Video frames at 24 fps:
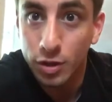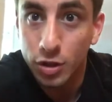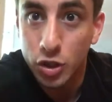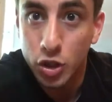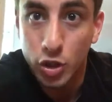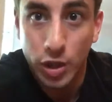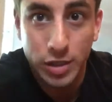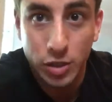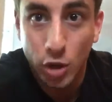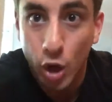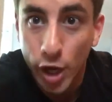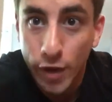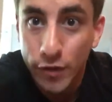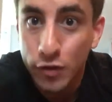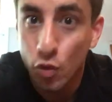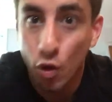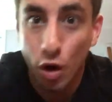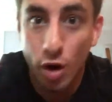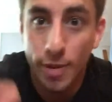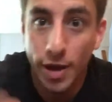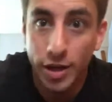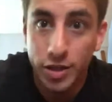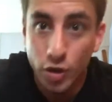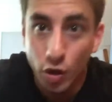so that's all you have to
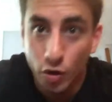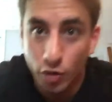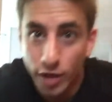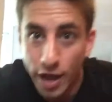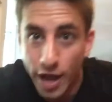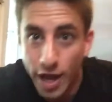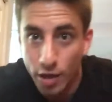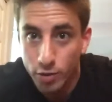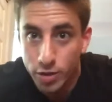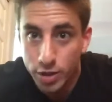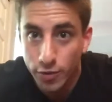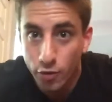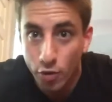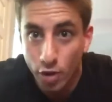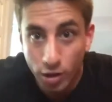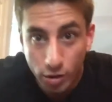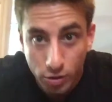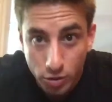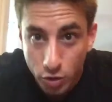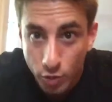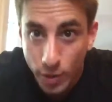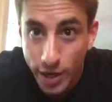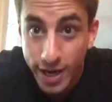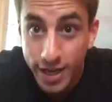worry about, total calories if you want to
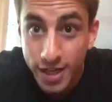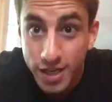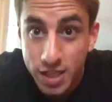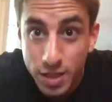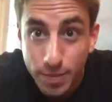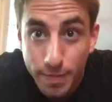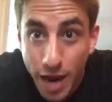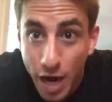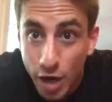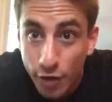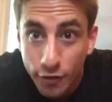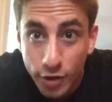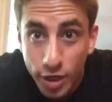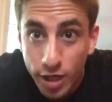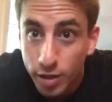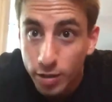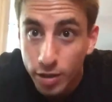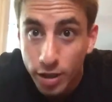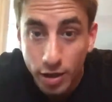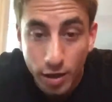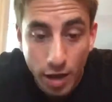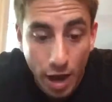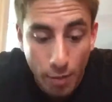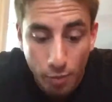lose weight. It doesn't matter if you're
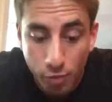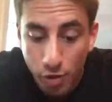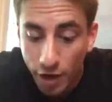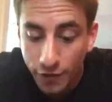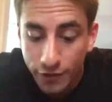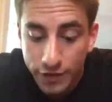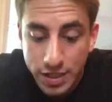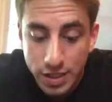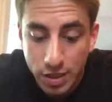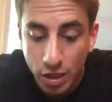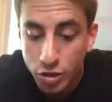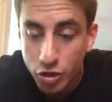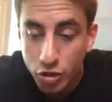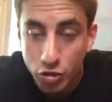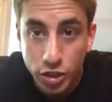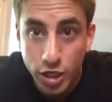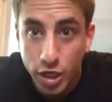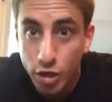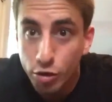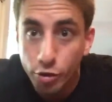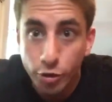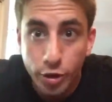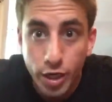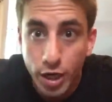eating it at breakfast, lunch, or
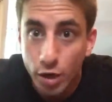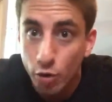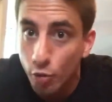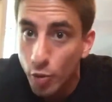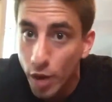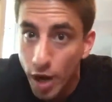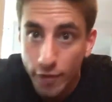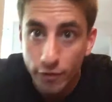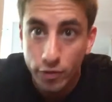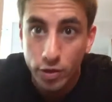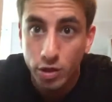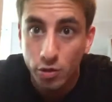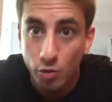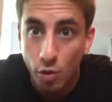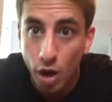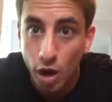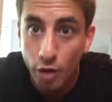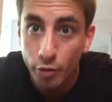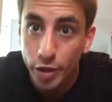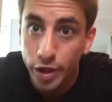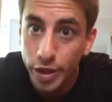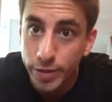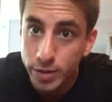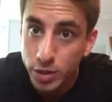dinner. You can eat it whenever you
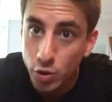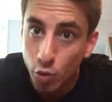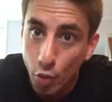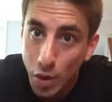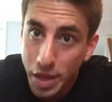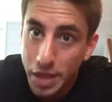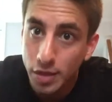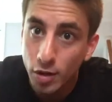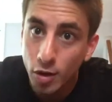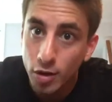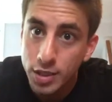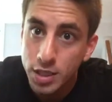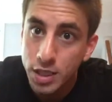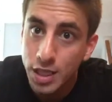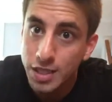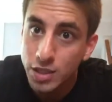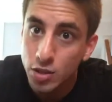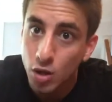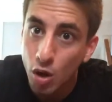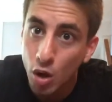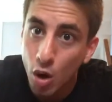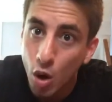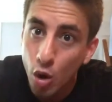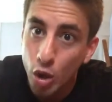want. When it comes to weight loss,
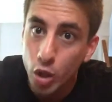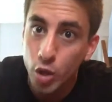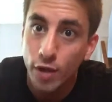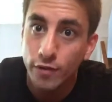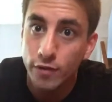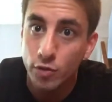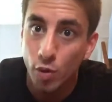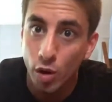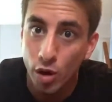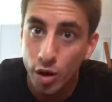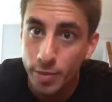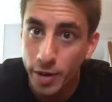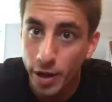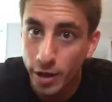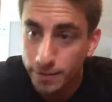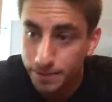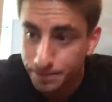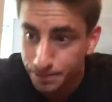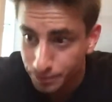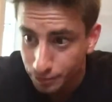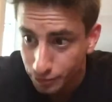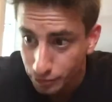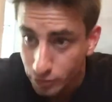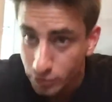that's all you have to worry about.
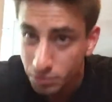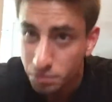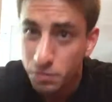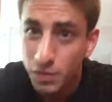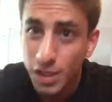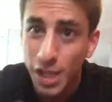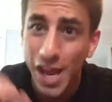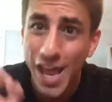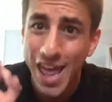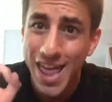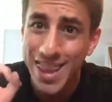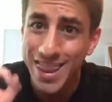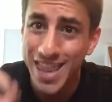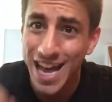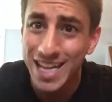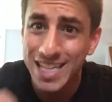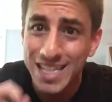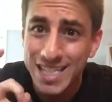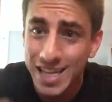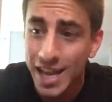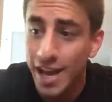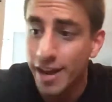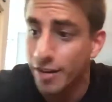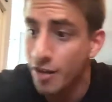That
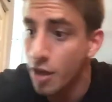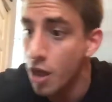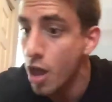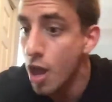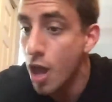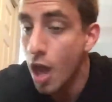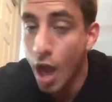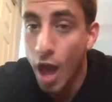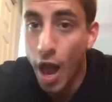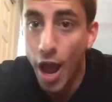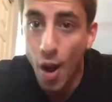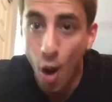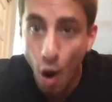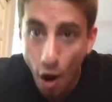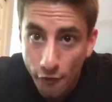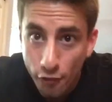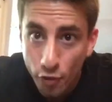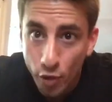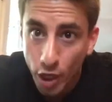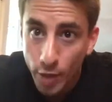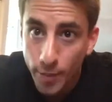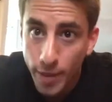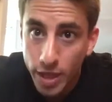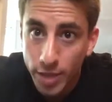said, I
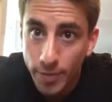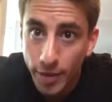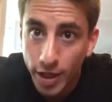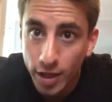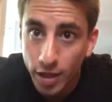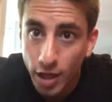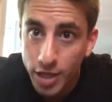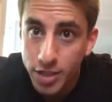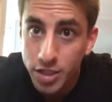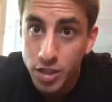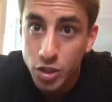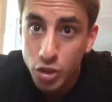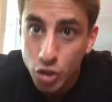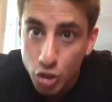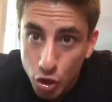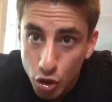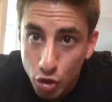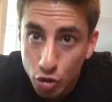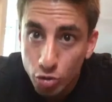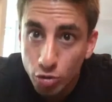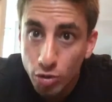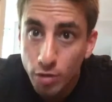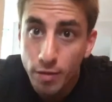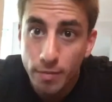often recommend that my clients
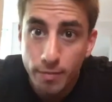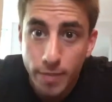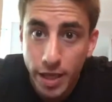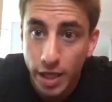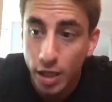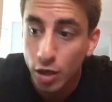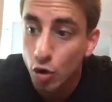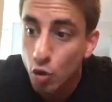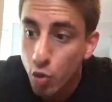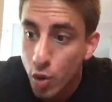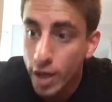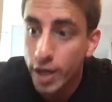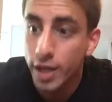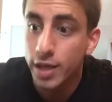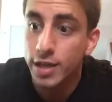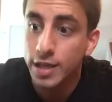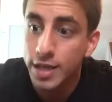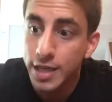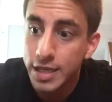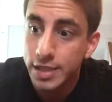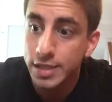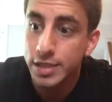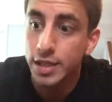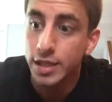do make a quick,
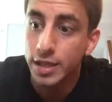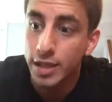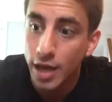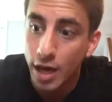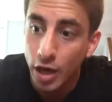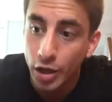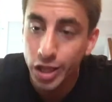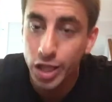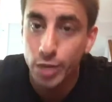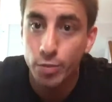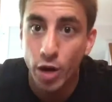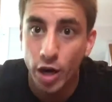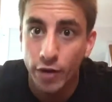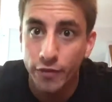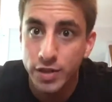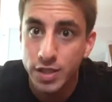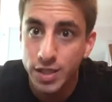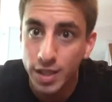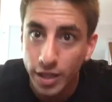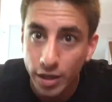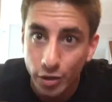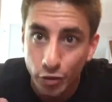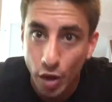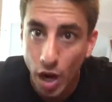easy, healthy
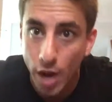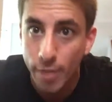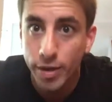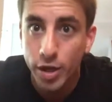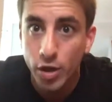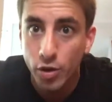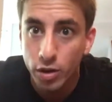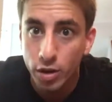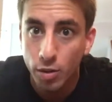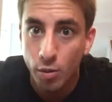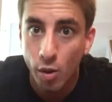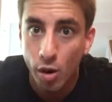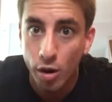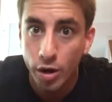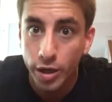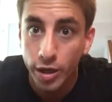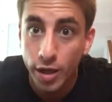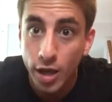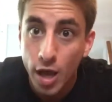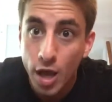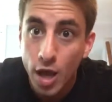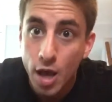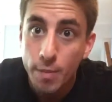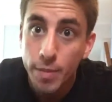breakfast they can grab and go in the
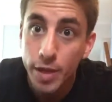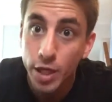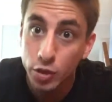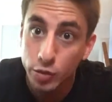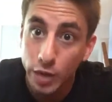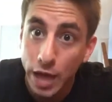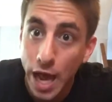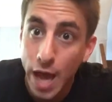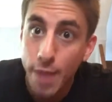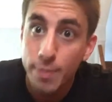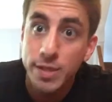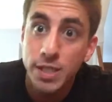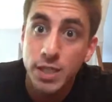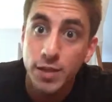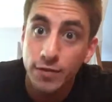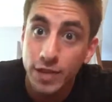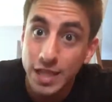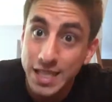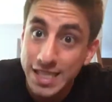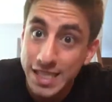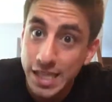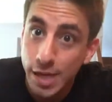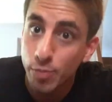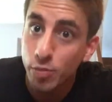morning because what happens if
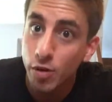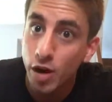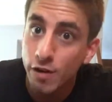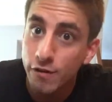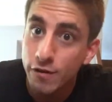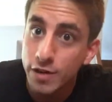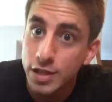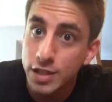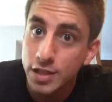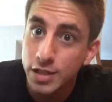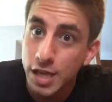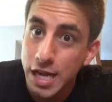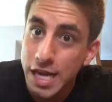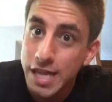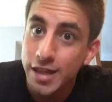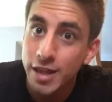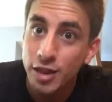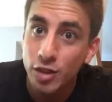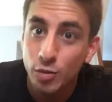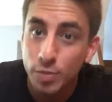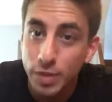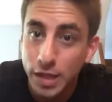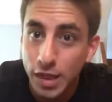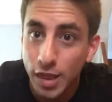they skip breakfast,
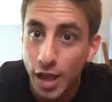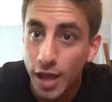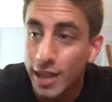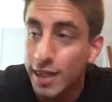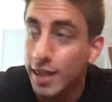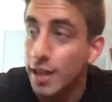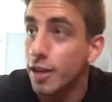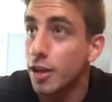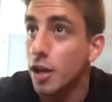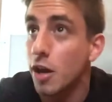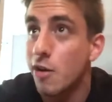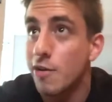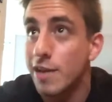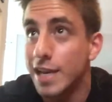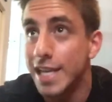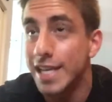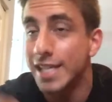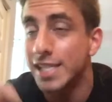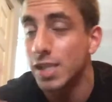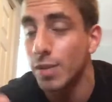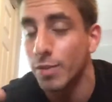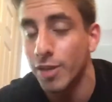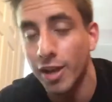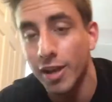then they'll be likely to go and
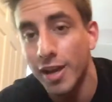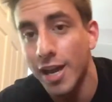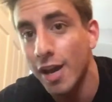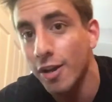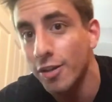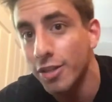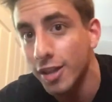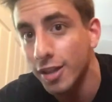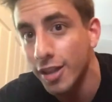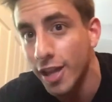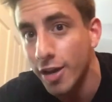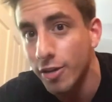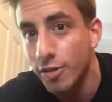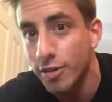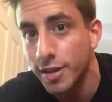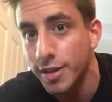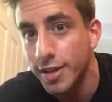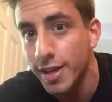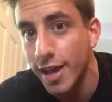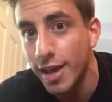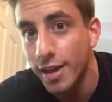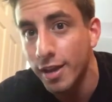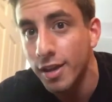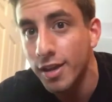eat something unhealthy later in the
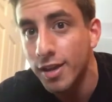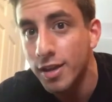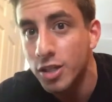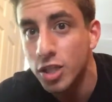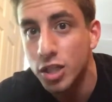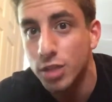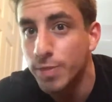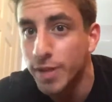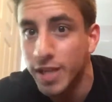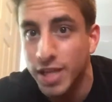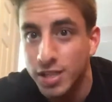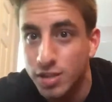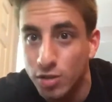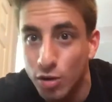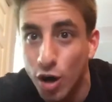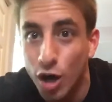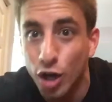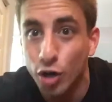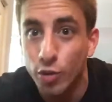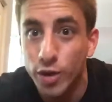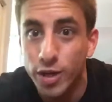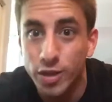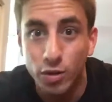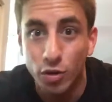day just because they're
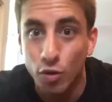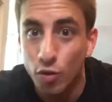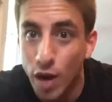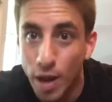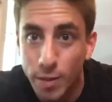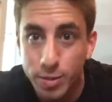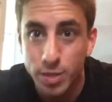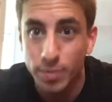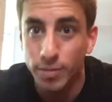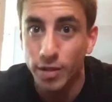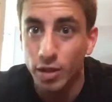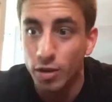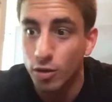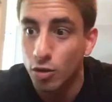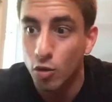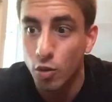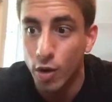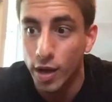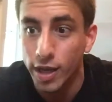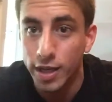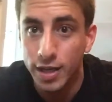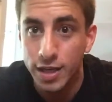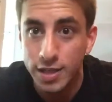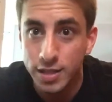hungry and they'll grab something
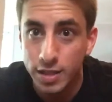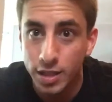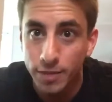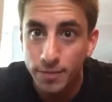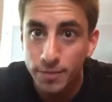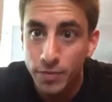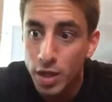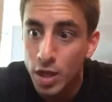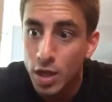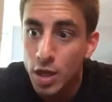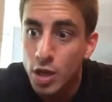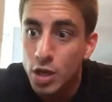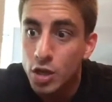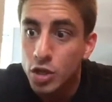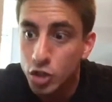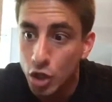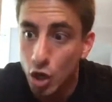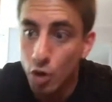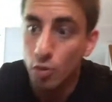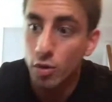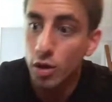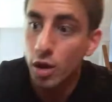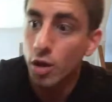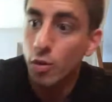quick and easy.
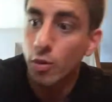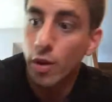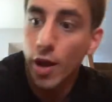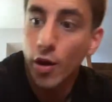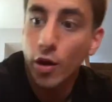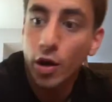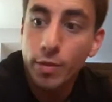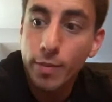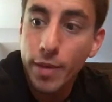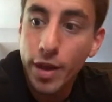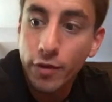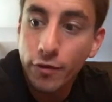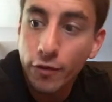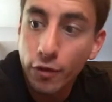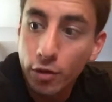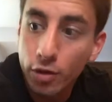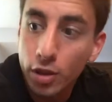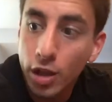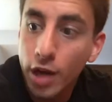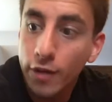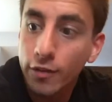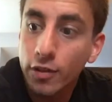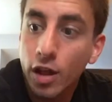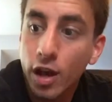So what I recommend for a
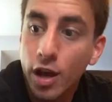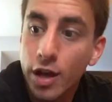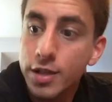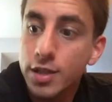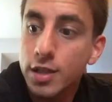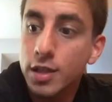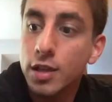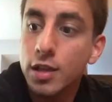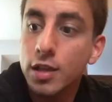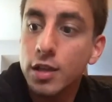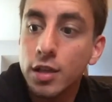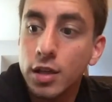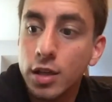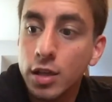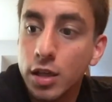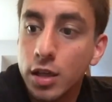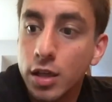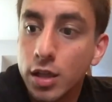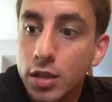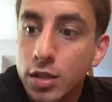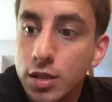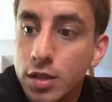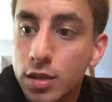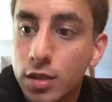lot of clients
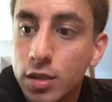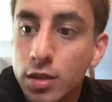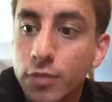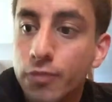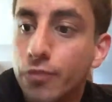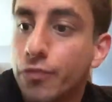is